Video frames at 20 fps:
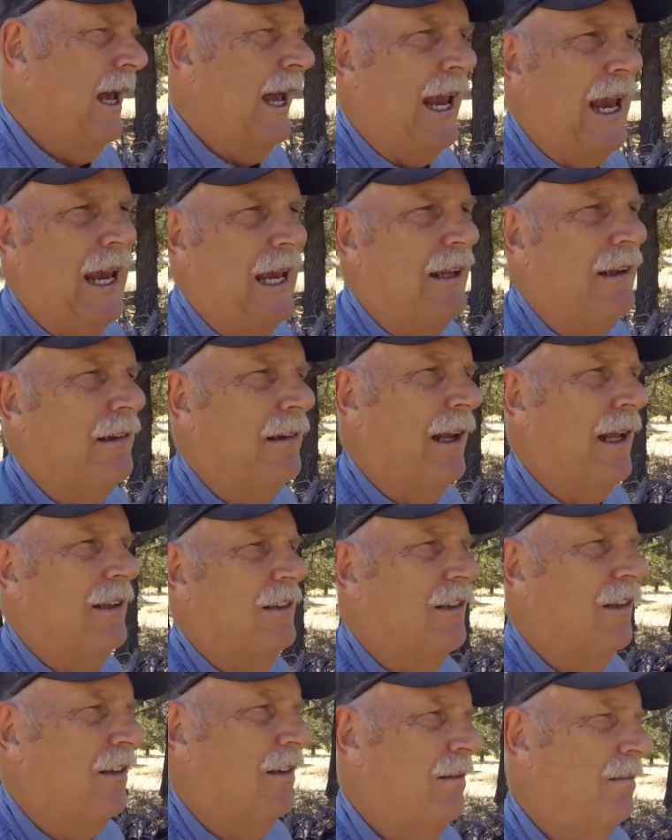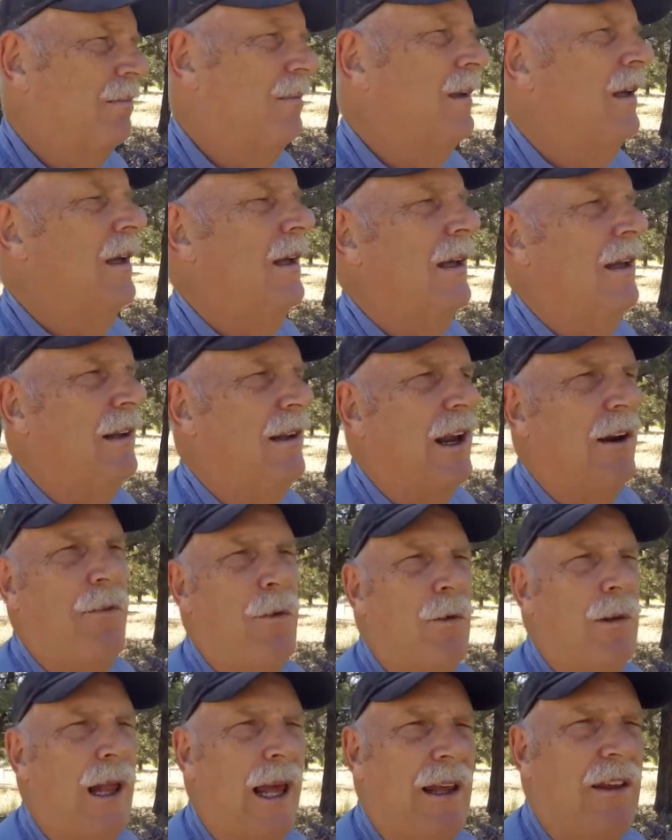hen that just
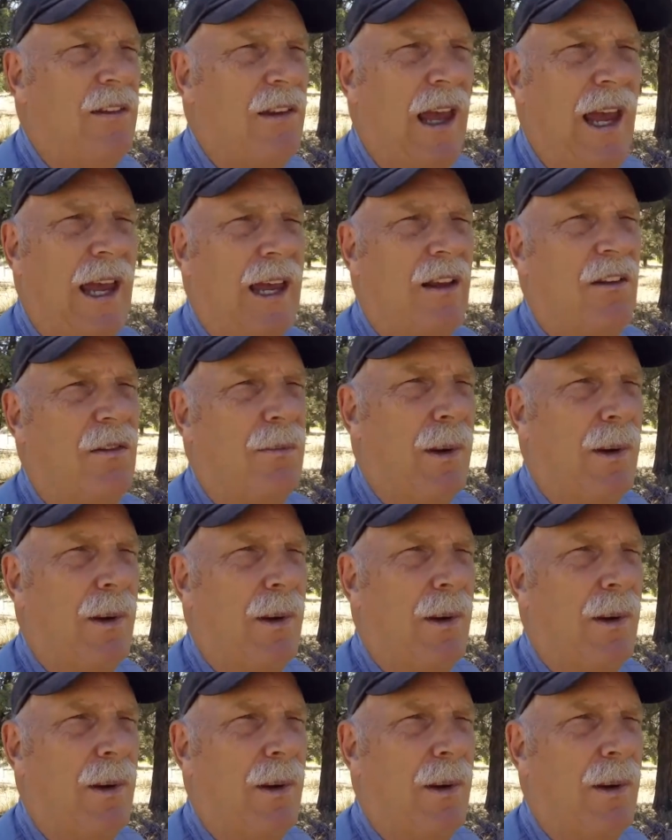never lays eggs